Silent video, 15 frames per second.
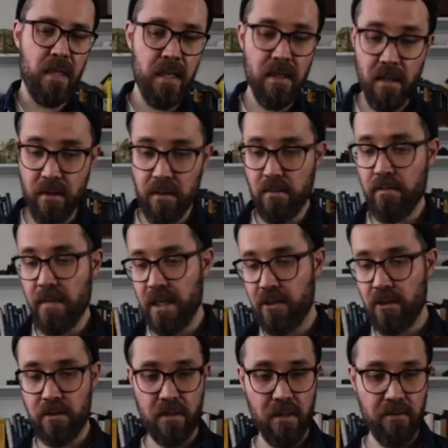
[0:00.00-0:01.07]
Another
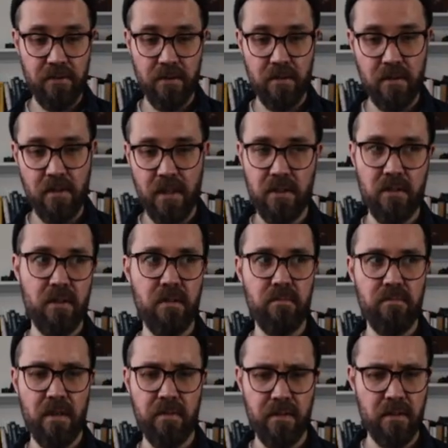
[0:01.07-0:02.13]
major difference, actually,
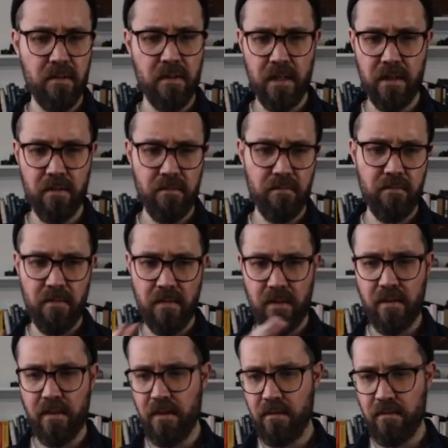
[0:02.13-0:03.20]
having said
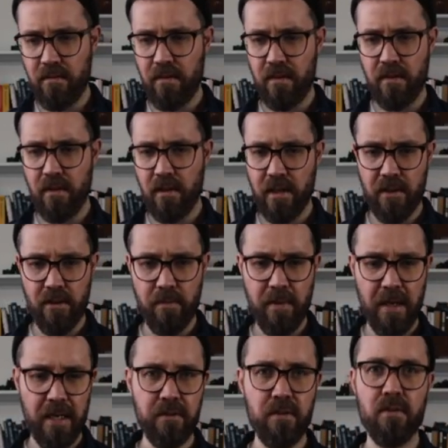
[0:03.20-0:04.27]
that the leather
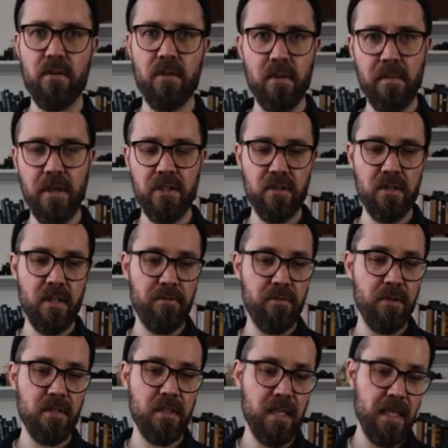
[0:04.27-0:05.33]
patch is the only major
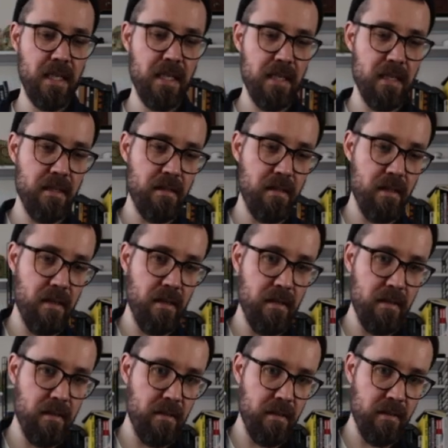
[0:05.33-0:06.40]
difference, is
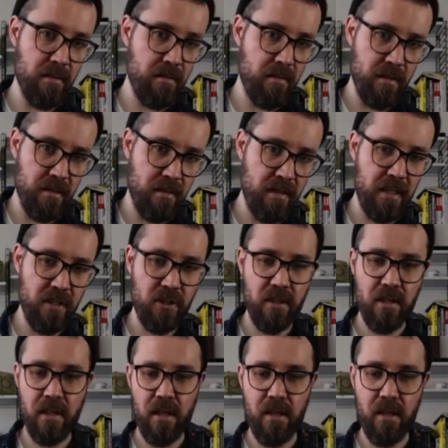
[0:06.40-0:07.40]
the stitching